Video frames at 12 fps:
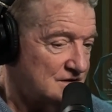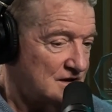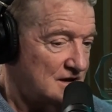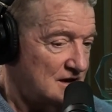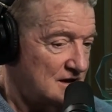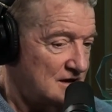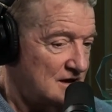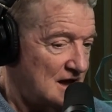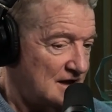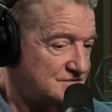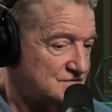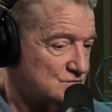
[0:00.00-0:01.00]

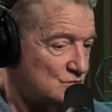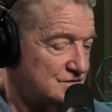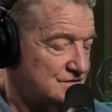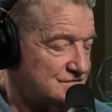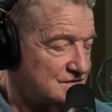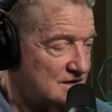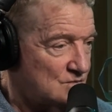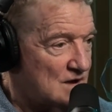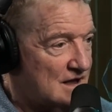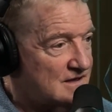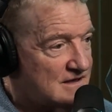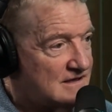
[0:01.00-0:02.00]
I just wanted to say,
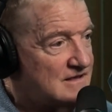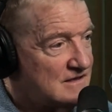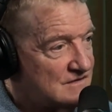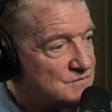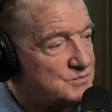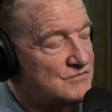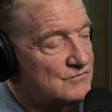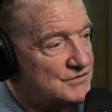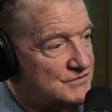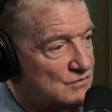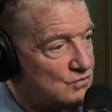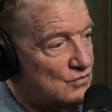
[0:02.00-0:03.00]
wow, it's been
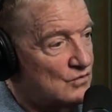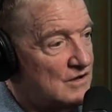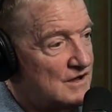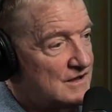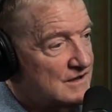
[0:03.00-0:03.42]
really cool.